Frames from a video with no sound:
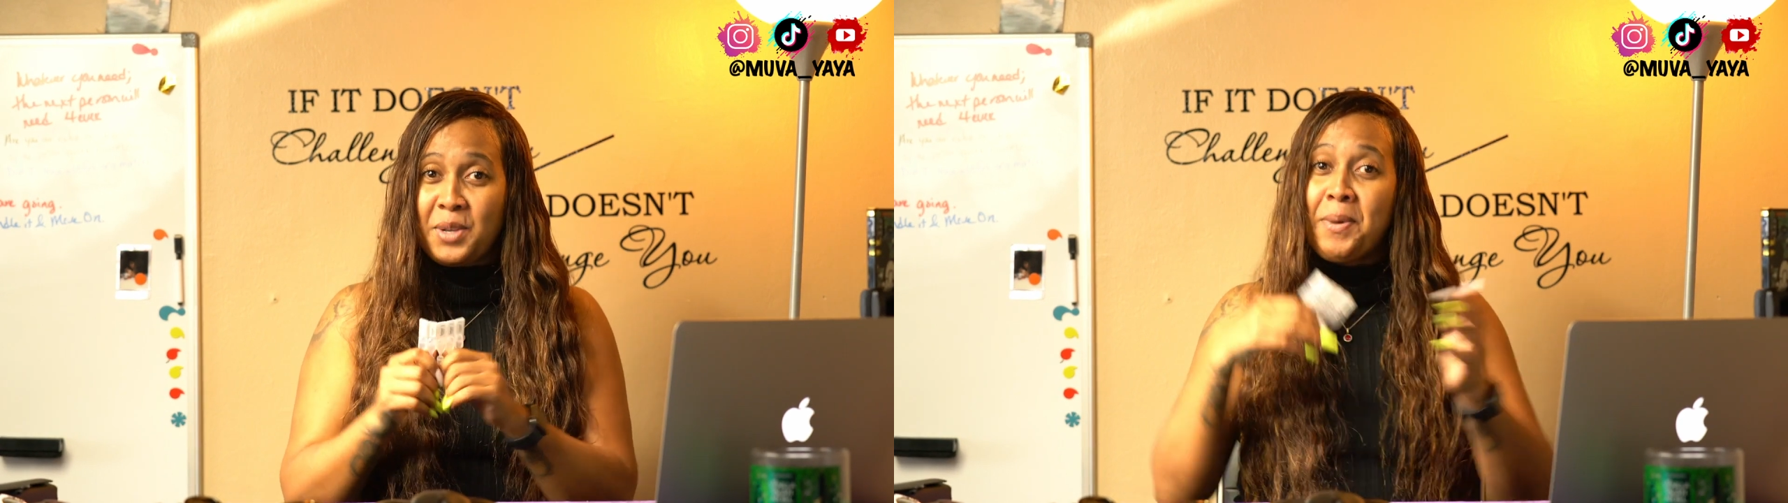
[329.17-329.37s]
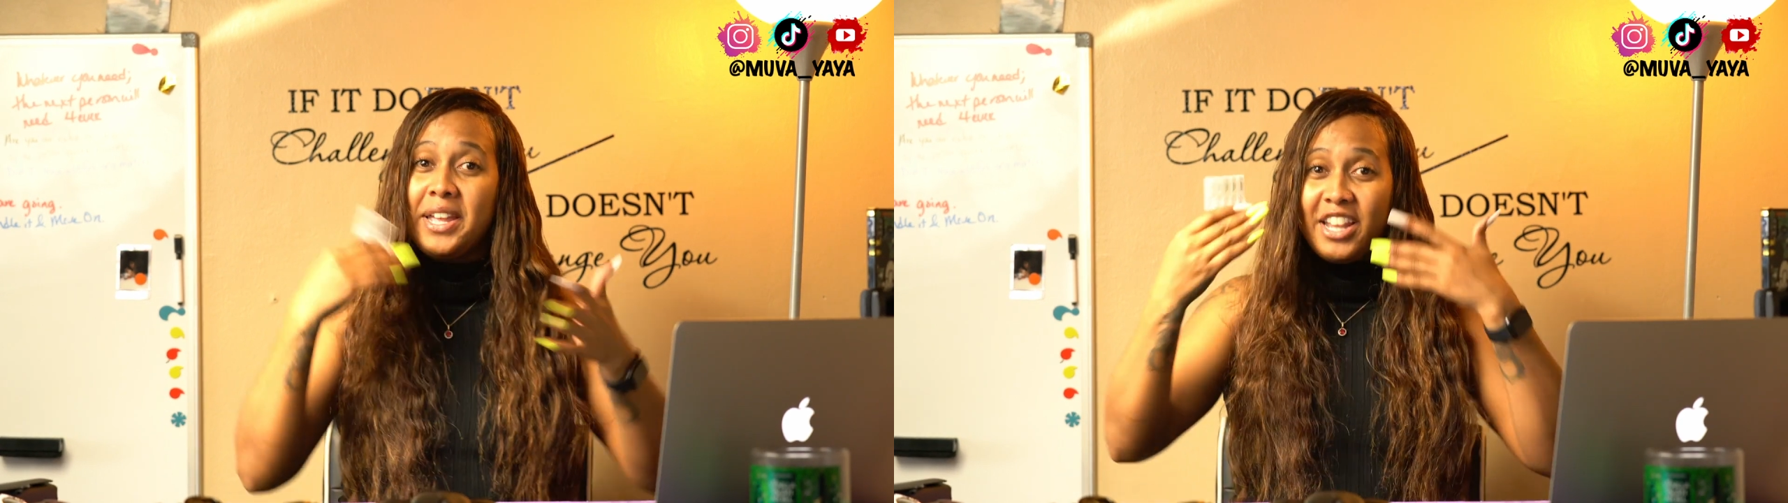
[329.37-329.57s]

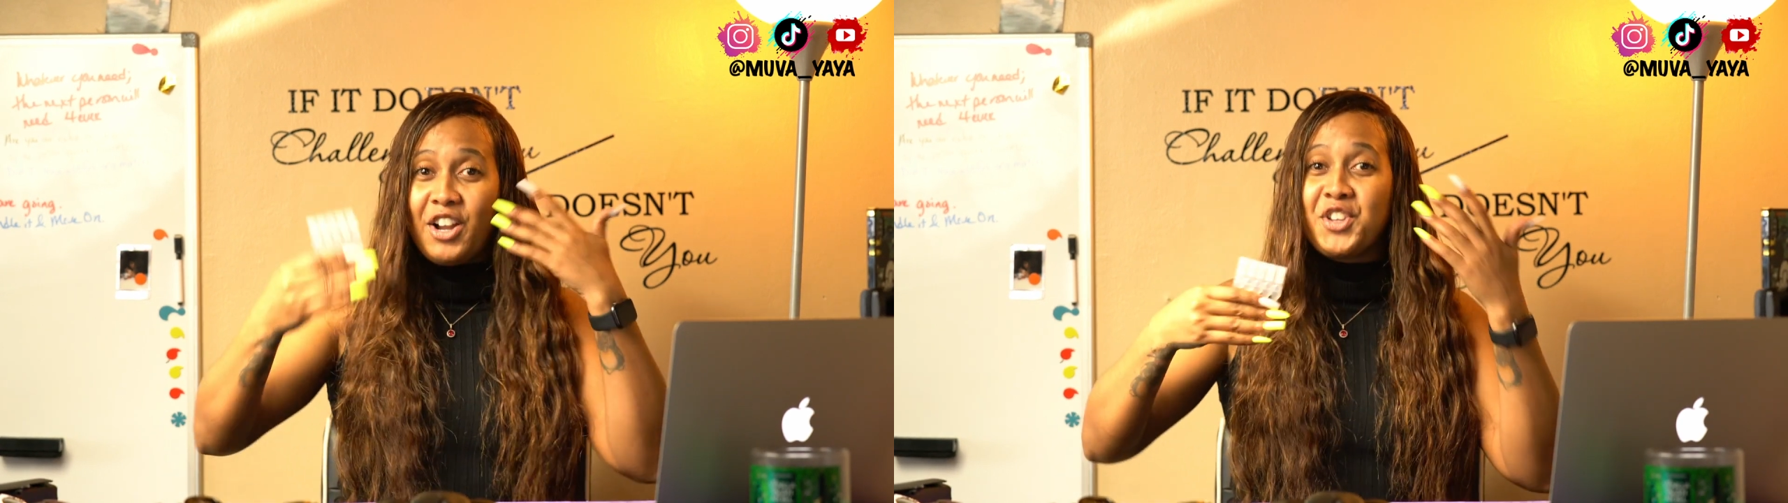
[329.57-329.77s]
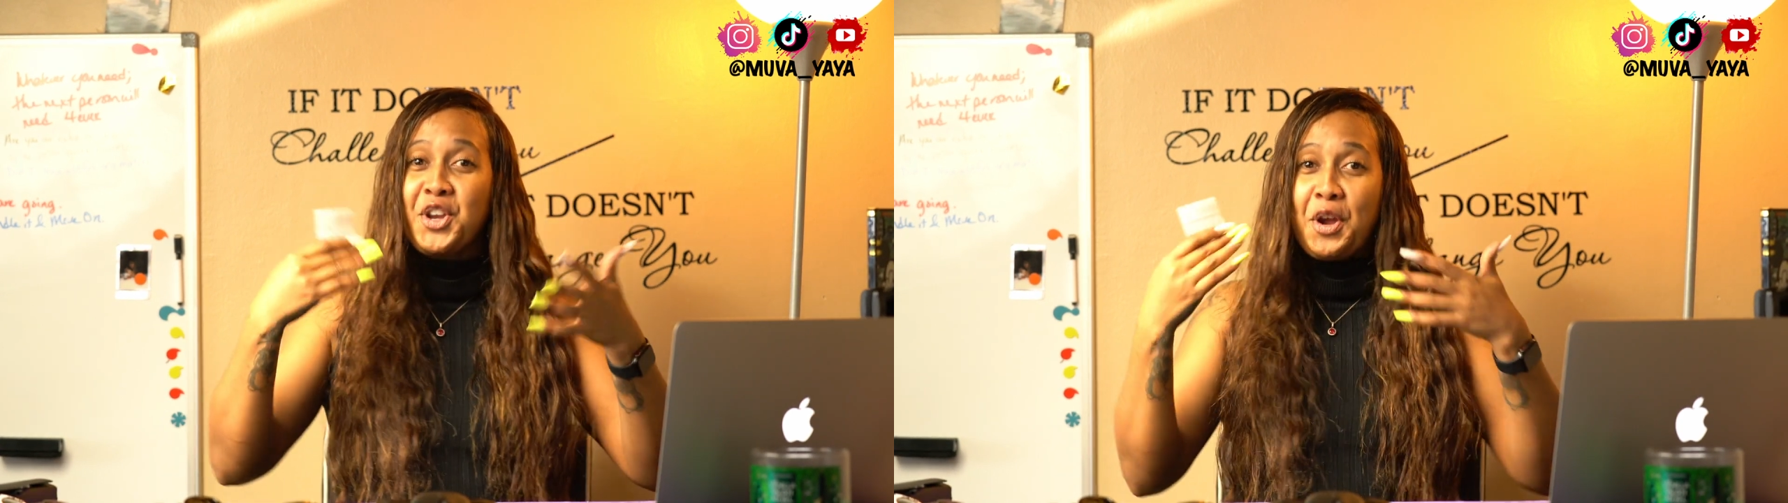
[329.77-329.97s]

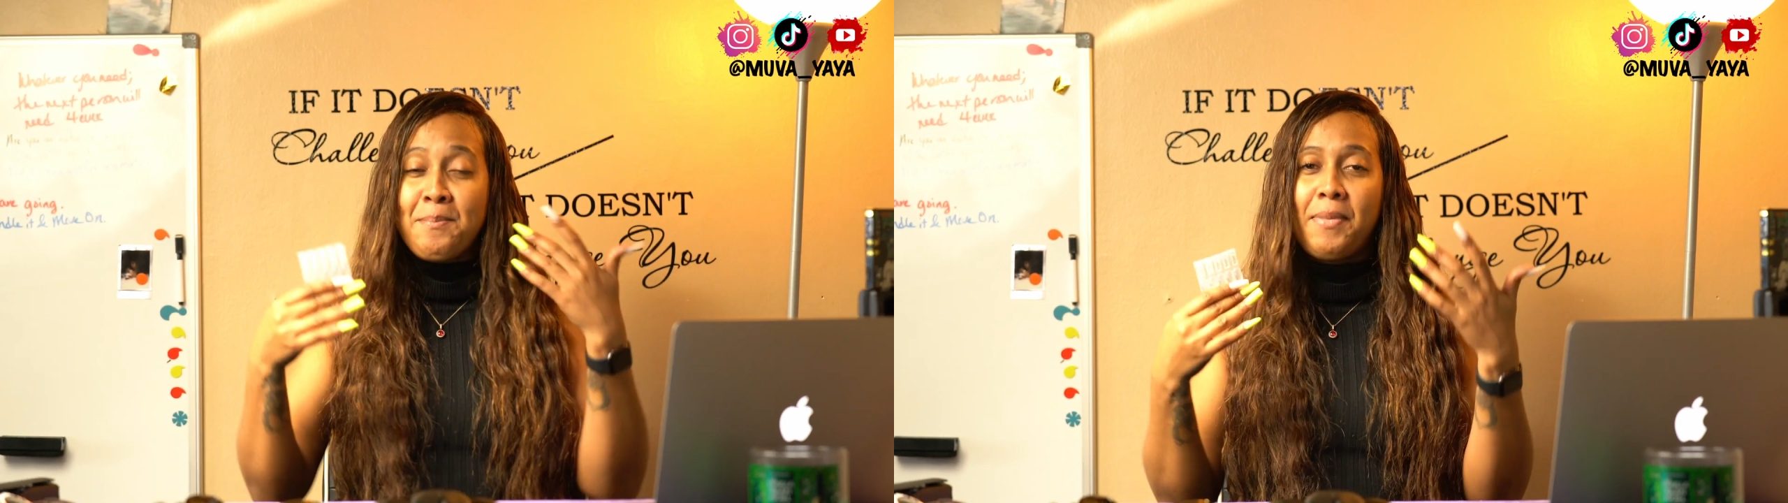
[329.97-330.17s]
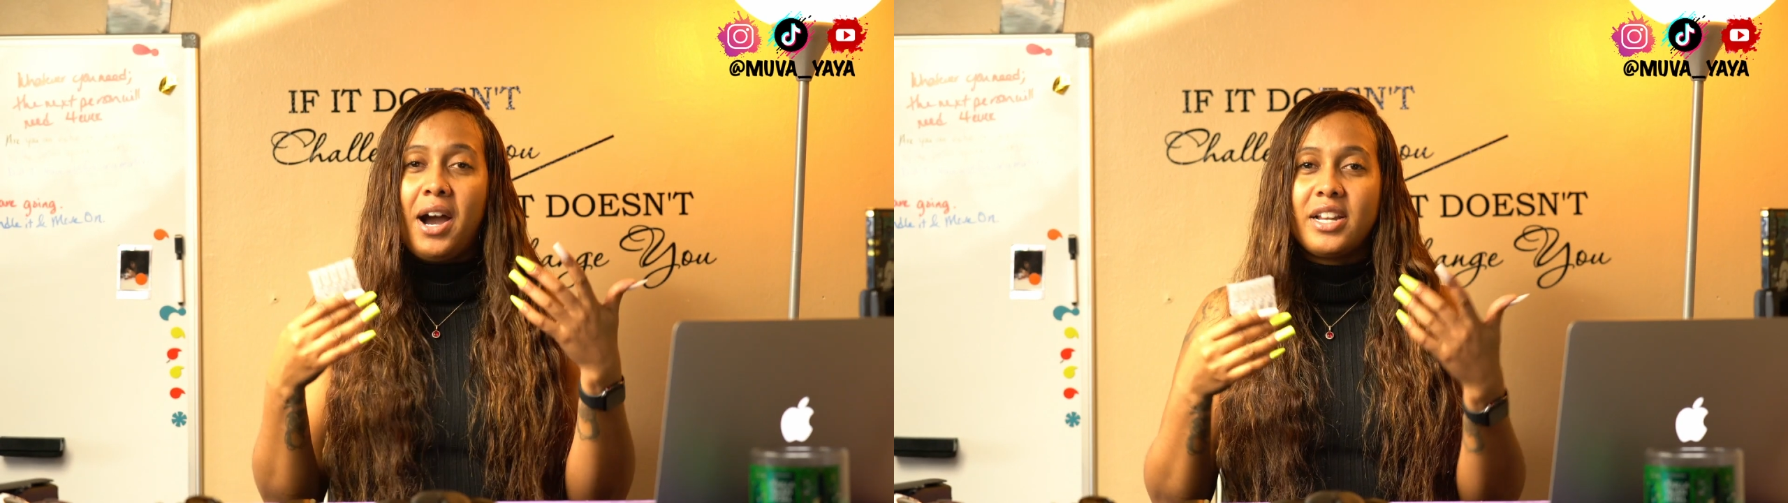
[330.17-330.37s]
Depending on
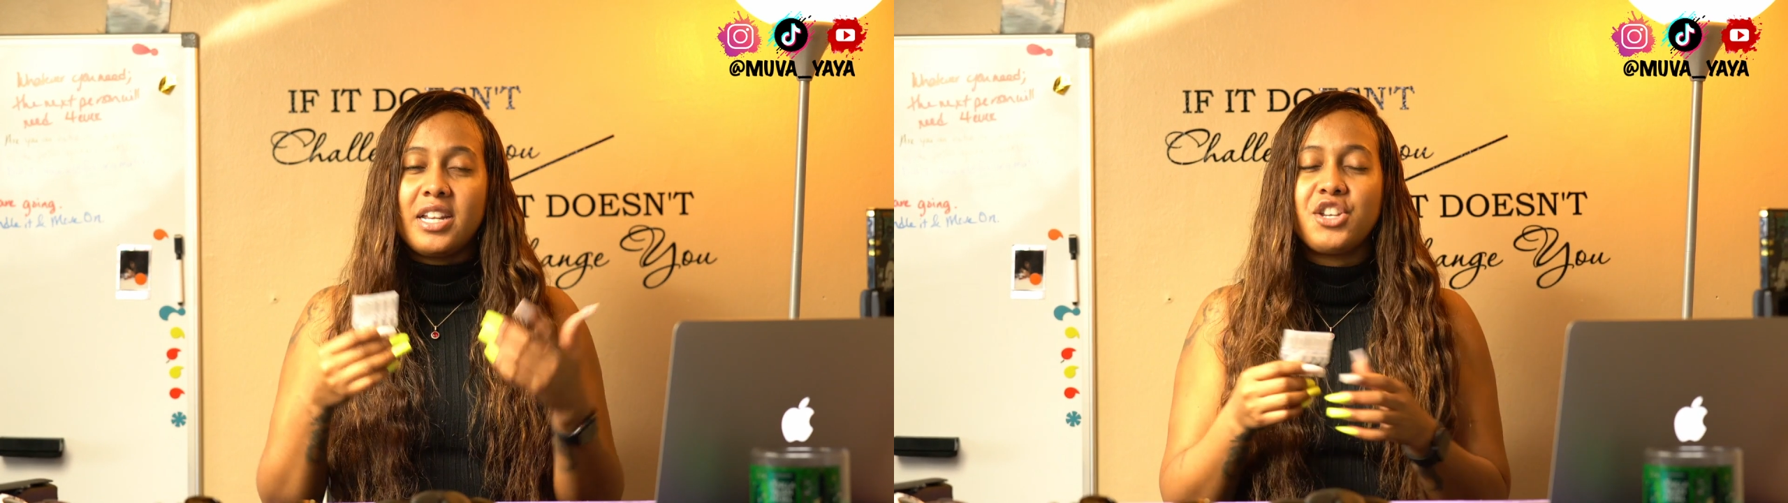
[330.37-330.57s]
your body,